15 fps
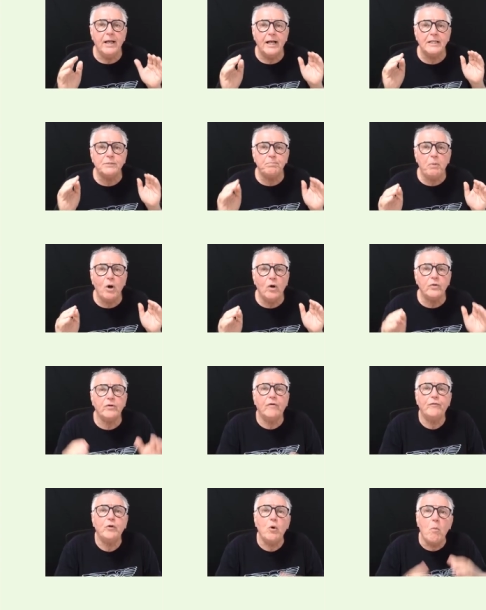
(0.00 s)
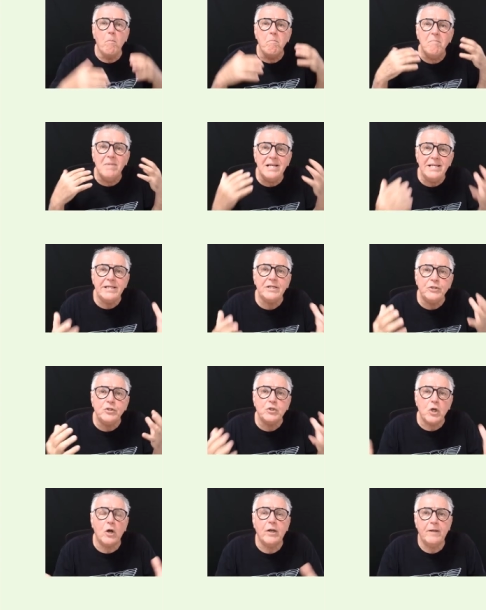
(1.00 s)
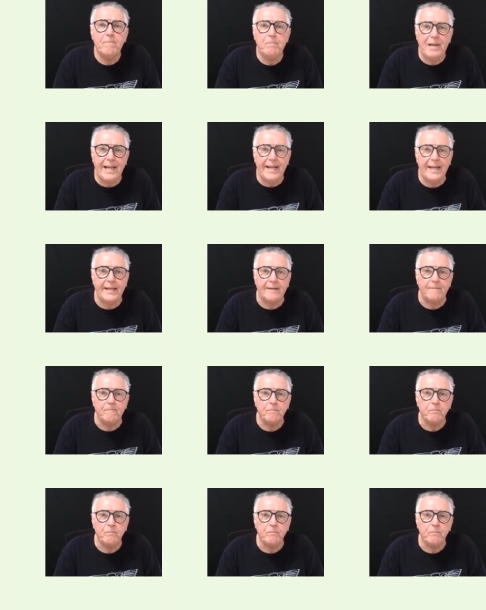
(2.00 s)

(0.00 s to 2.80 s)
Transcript: as part of your million dollar plan